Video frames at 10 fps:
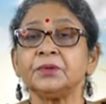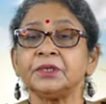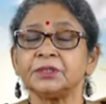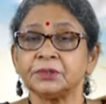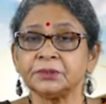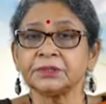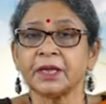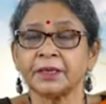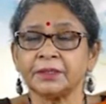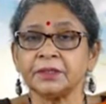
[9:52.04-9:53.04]
So,
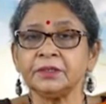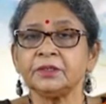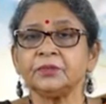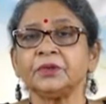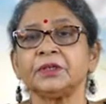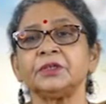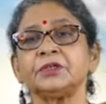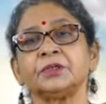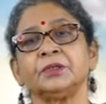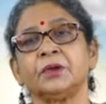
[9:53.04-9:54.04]
resource
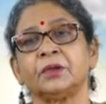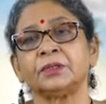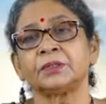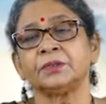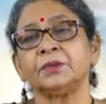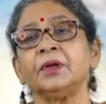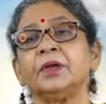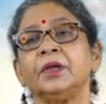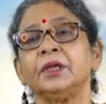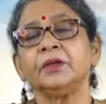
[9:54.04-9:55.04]
identification
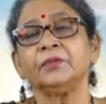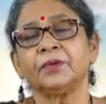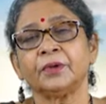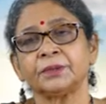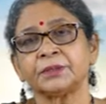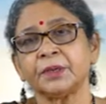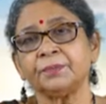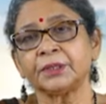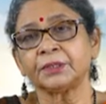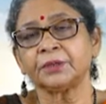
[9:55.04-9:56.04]
also involves
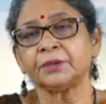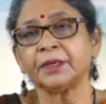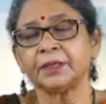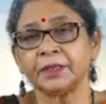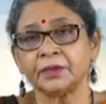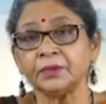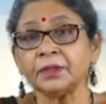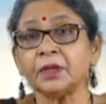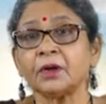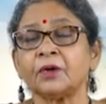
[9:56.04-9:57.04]
a particular
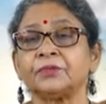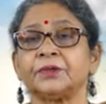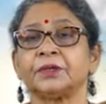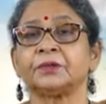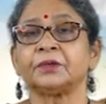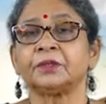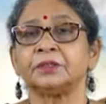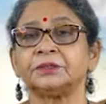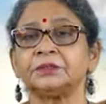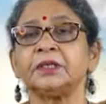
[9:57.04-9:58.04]
level of
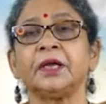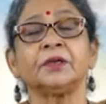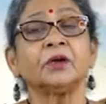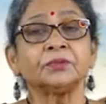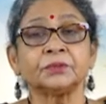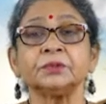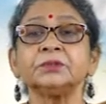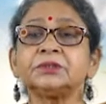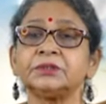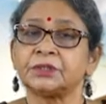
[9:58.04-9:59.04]
technology and of
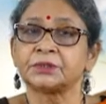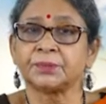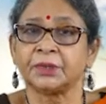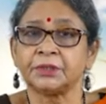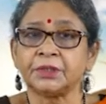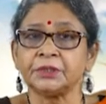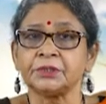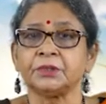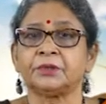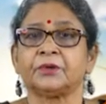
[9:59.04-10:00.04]
course the
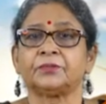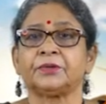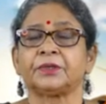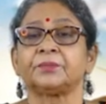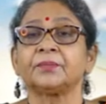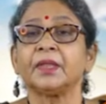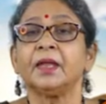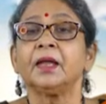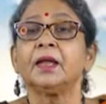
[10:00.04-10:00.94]
exploitation of it.